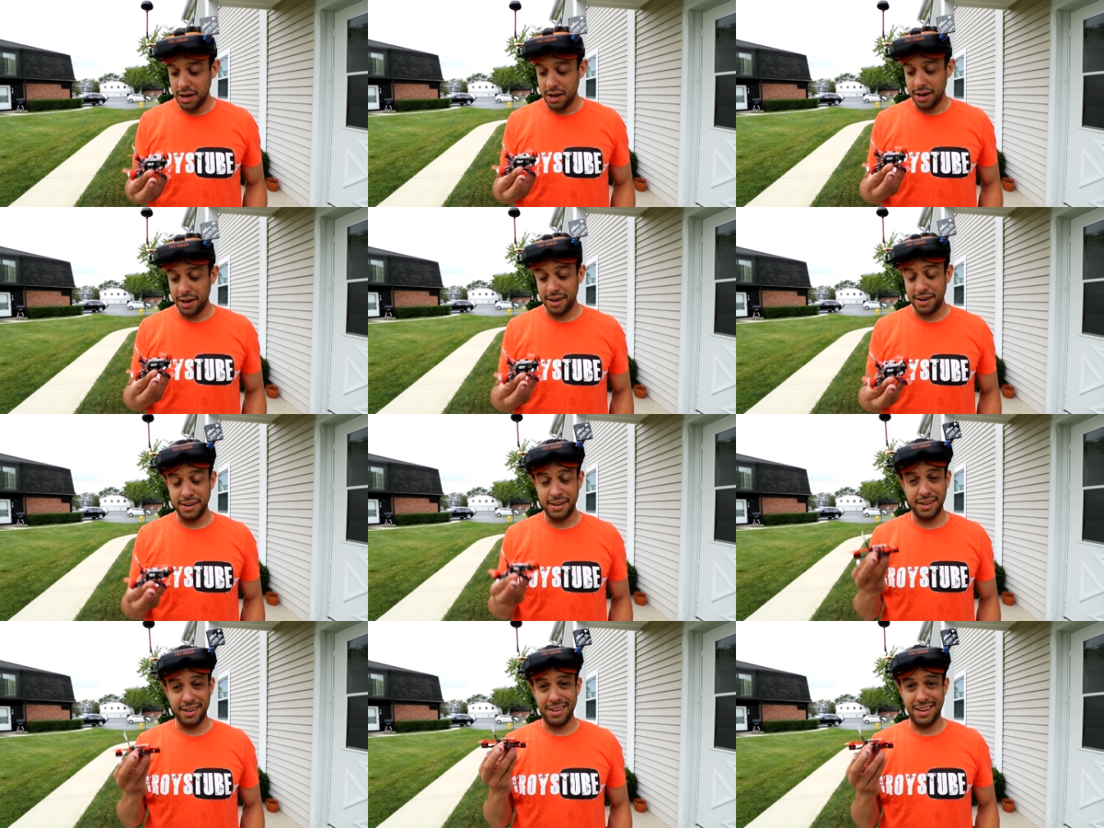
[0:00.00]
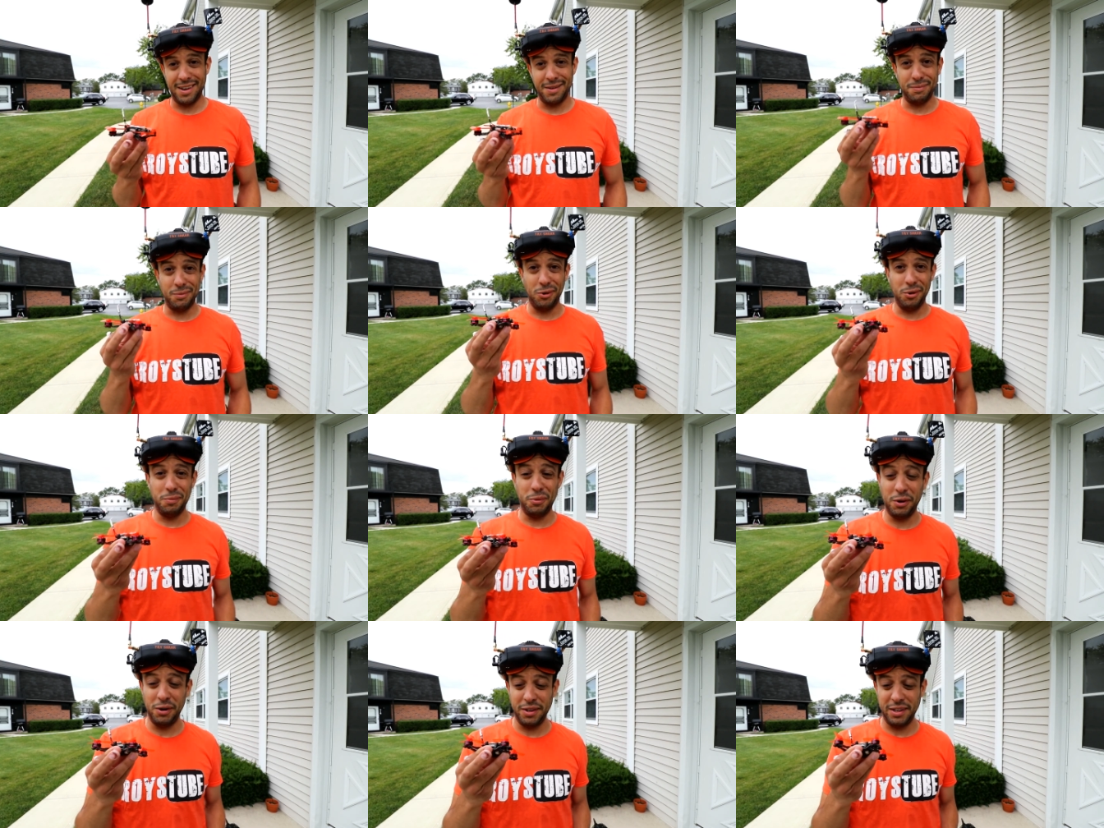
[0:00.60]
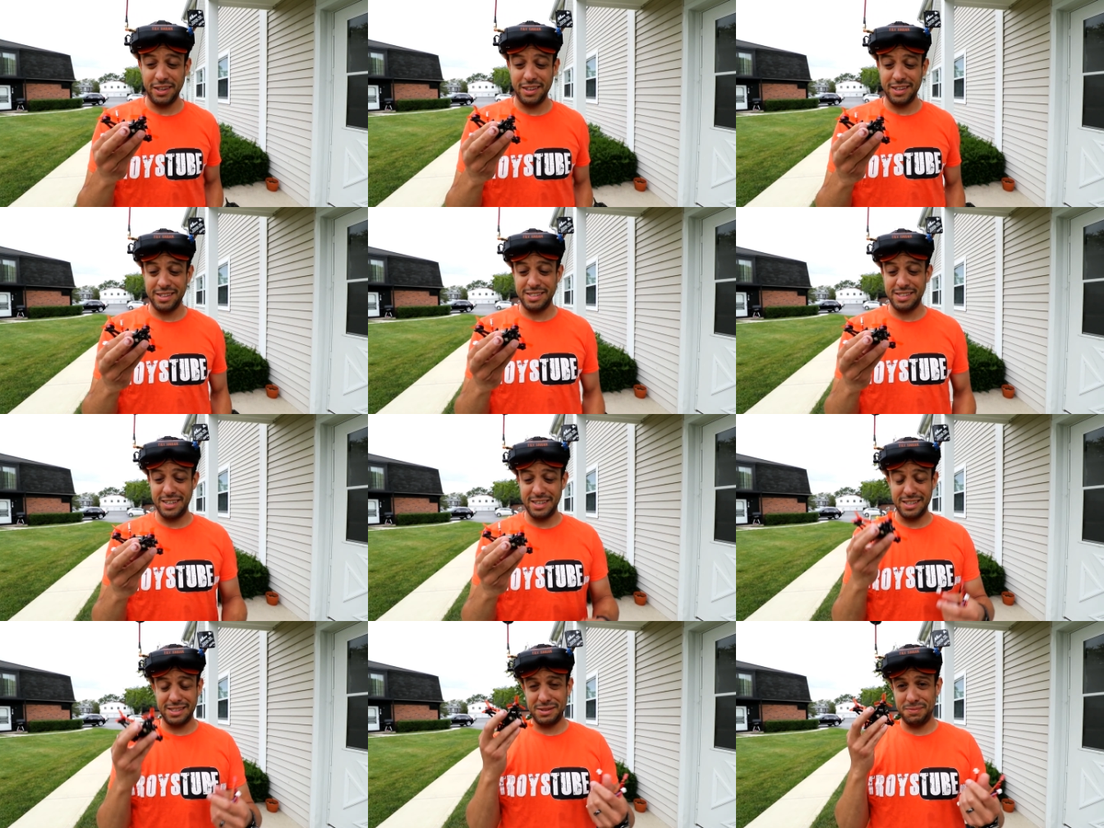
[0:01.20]
Uh, and then more importantly, this
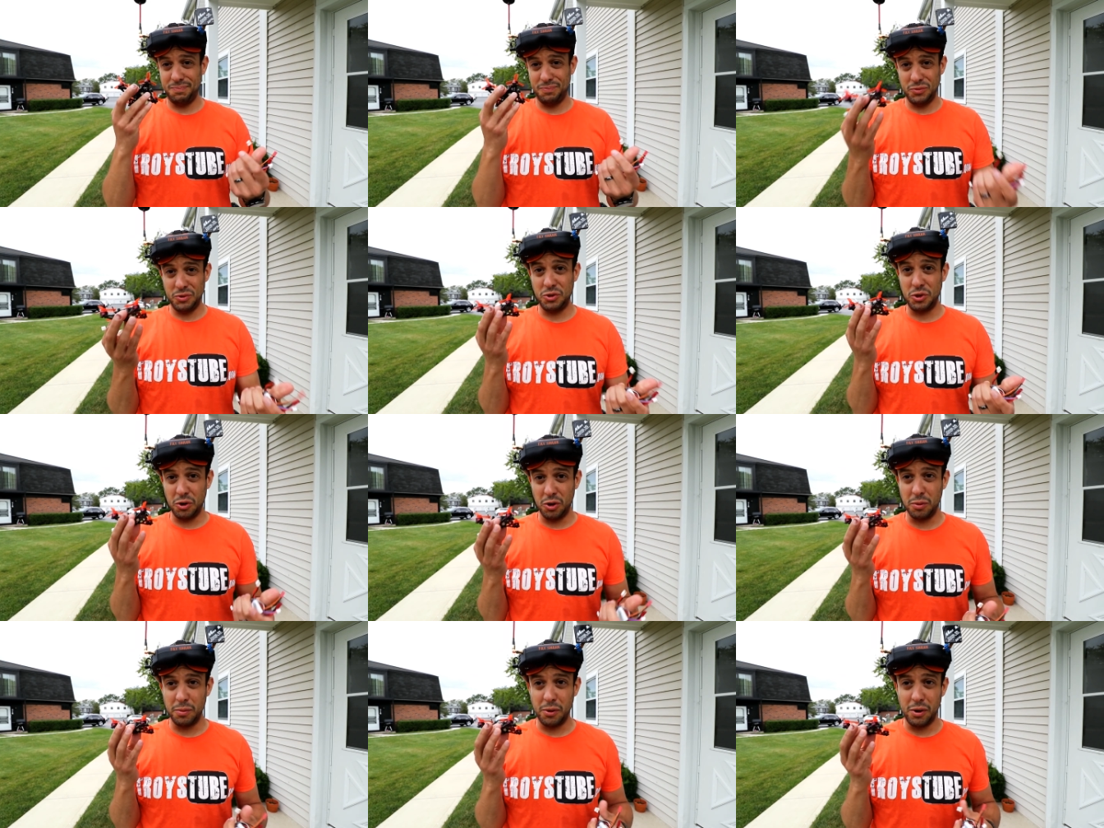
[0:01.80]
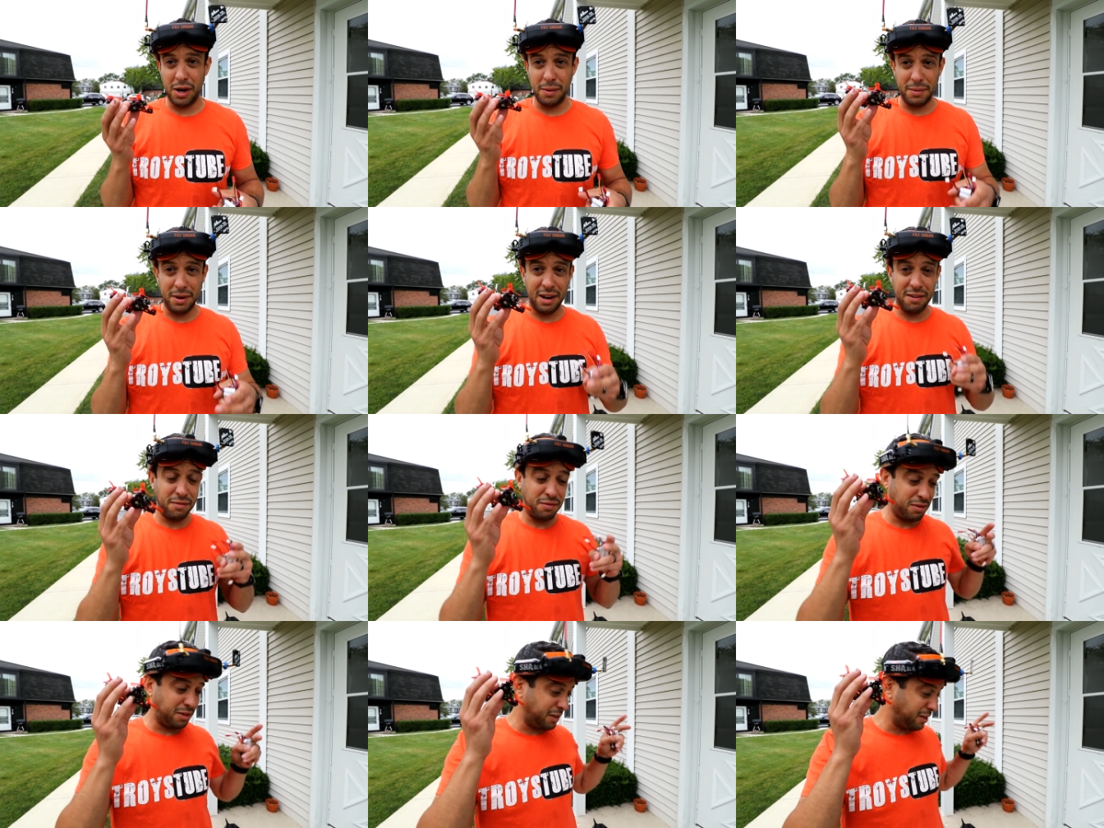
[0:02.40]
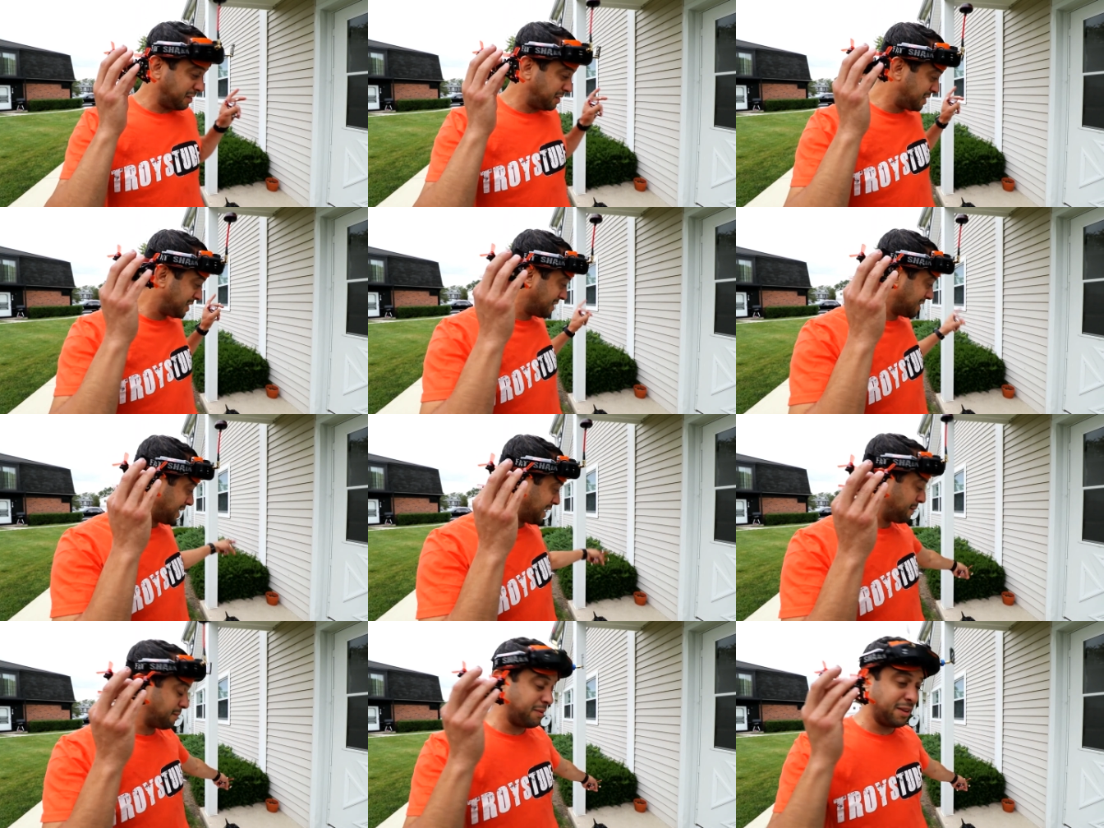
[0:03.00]
thing is durable. I mean, I've literally
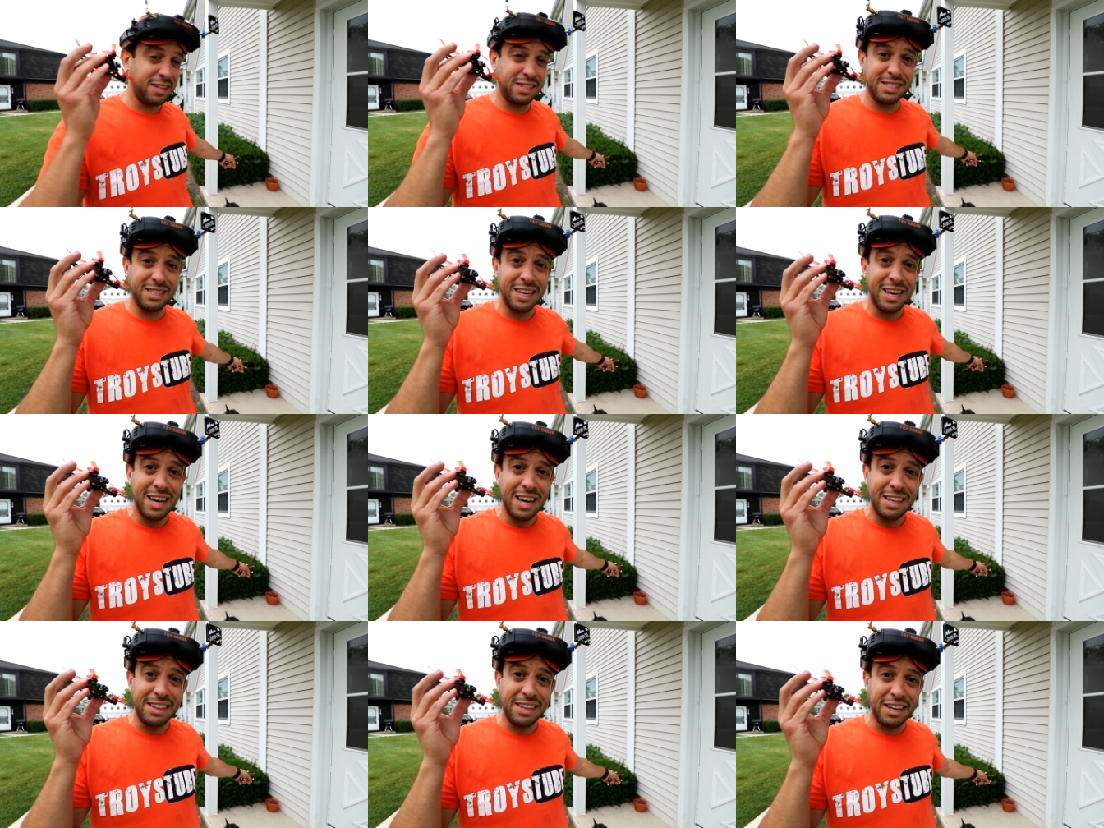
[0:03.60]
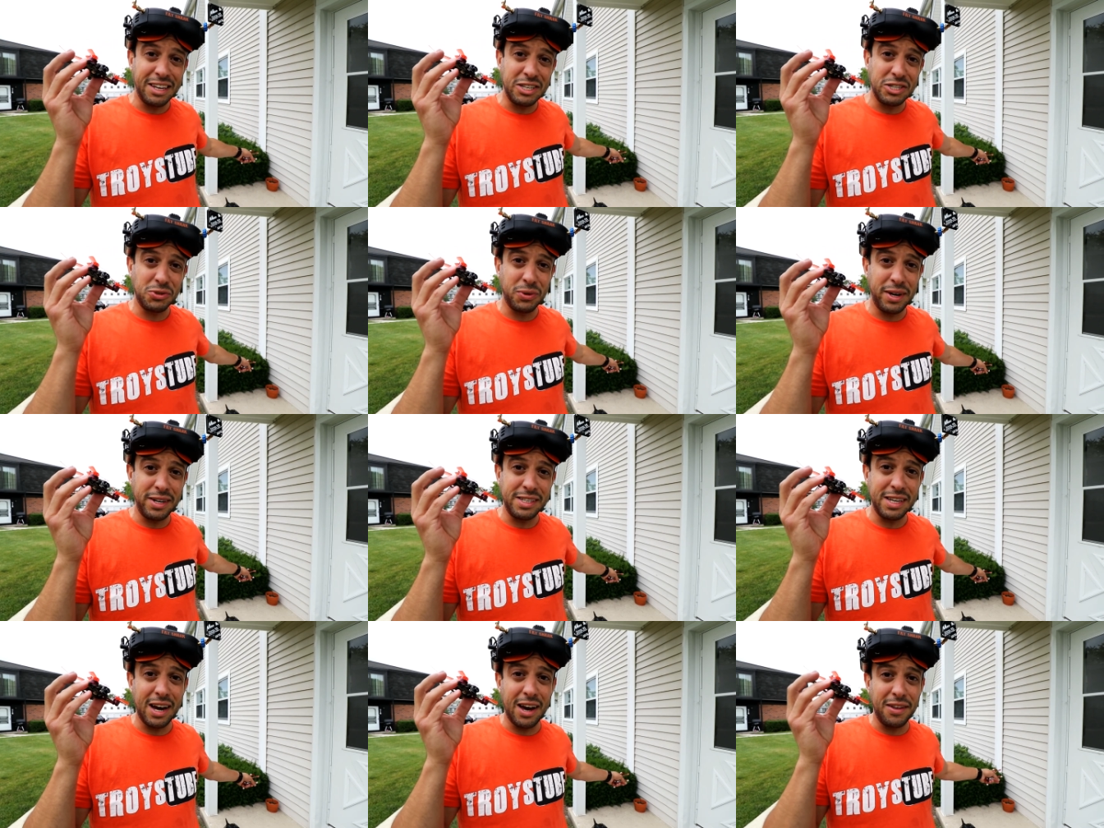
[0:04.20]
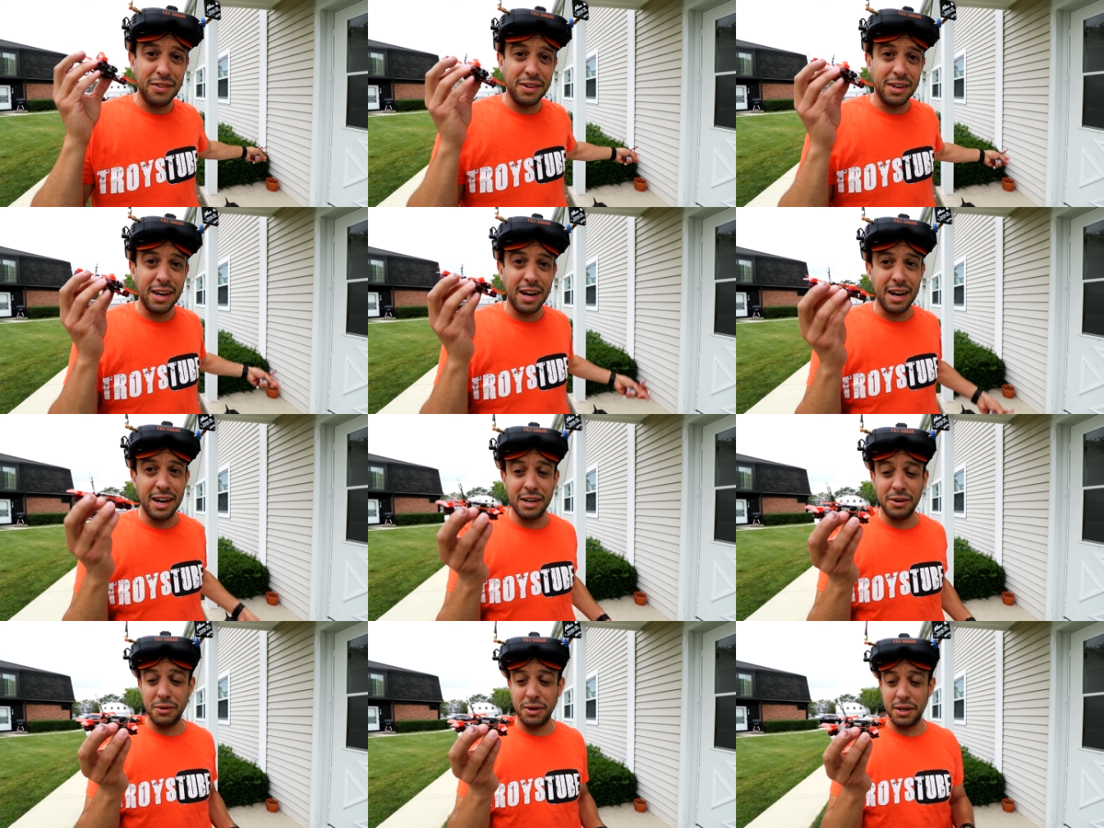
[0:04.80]
slammed this thing straight down the
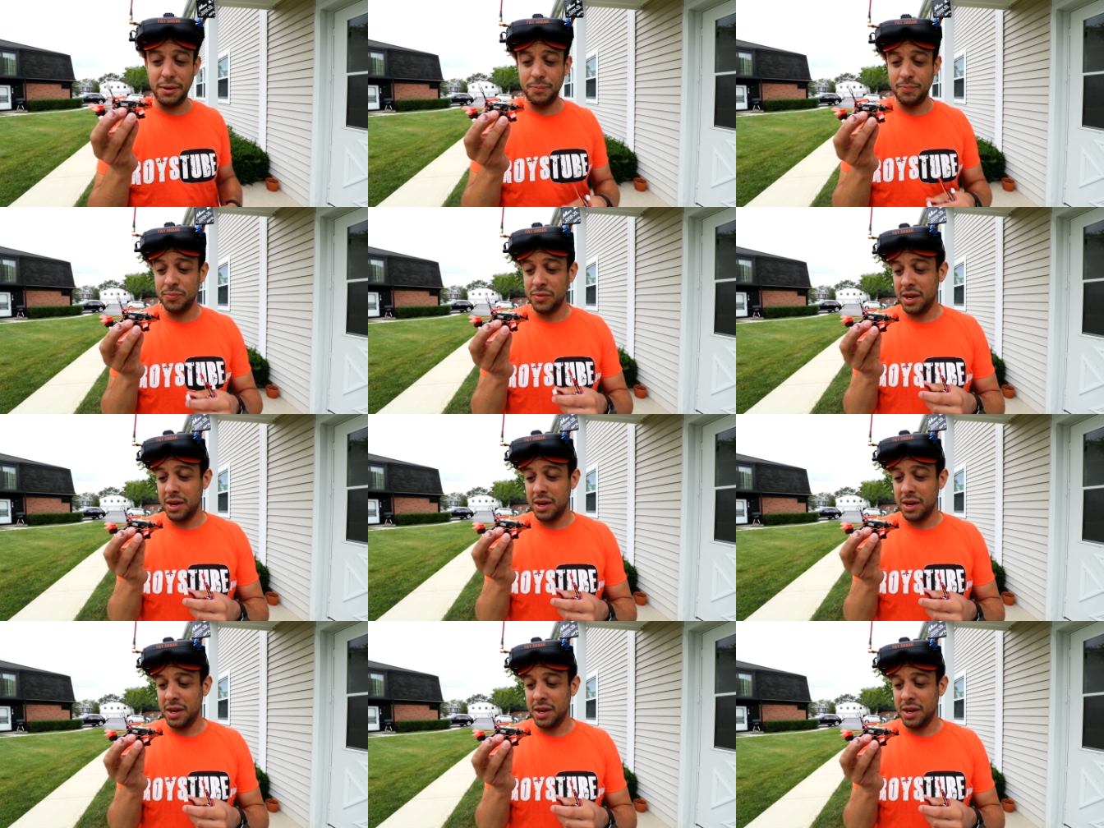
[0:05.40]
concrete